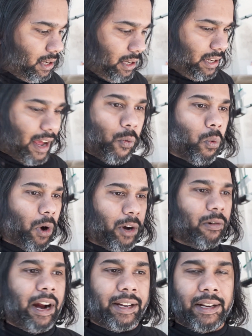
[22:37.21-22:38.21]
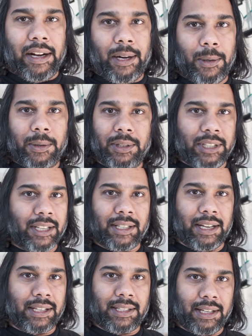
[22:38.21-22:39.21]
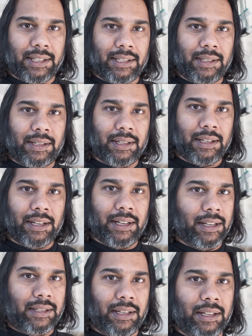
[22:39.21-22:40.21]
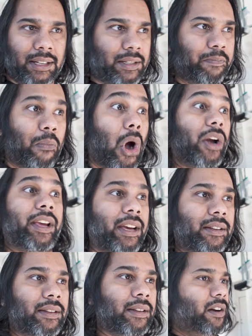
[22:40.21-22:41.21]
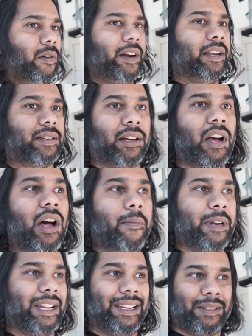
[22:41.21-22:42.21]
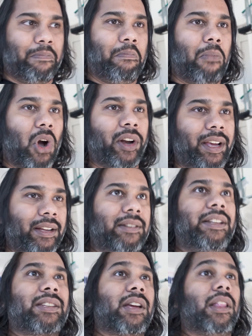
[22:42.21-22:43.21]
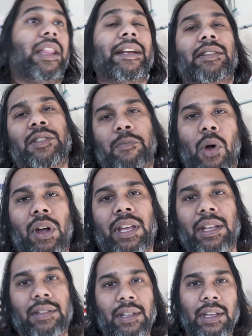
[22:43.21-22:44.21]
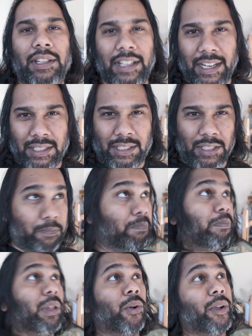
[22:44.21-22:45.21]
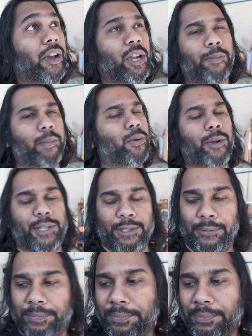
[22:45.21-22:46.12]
that word right now doesn't exist in this market. Not only this economy, this market, this collector's market that has just blown out of proportion.